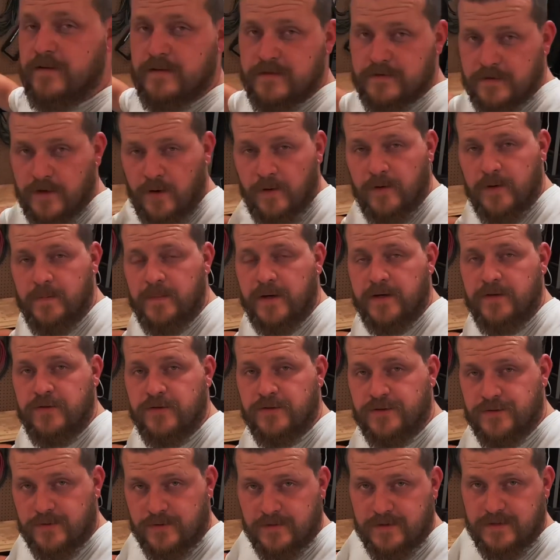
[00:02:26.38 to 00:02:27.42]
So in my
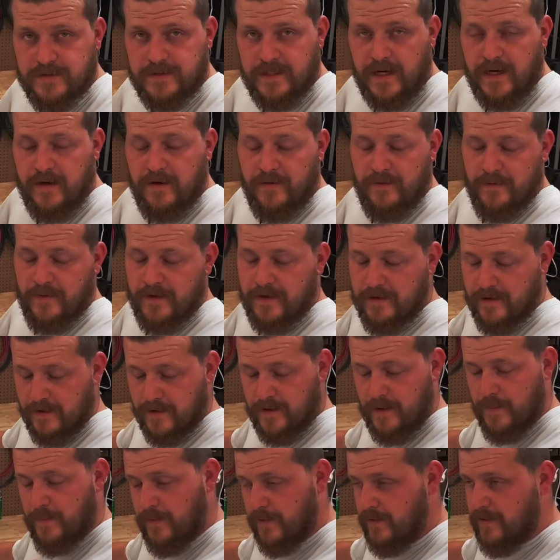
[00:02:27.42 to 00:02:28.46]
usual style, with a
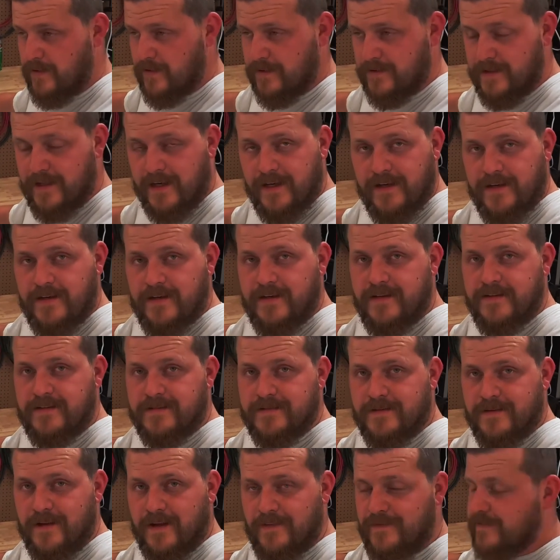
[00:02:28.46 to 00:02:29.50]
couple of
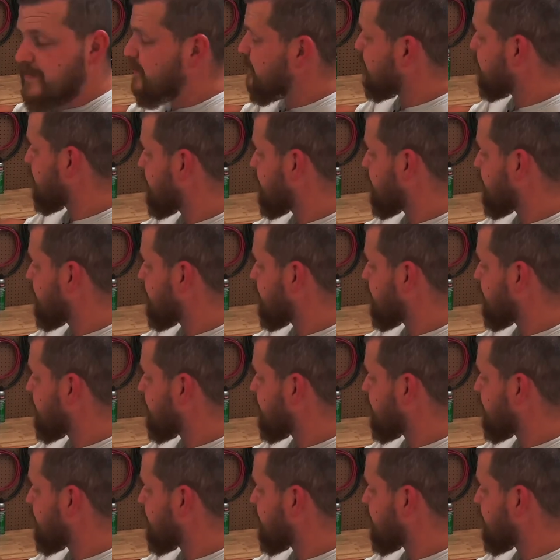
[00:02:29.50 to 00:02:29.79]
days left to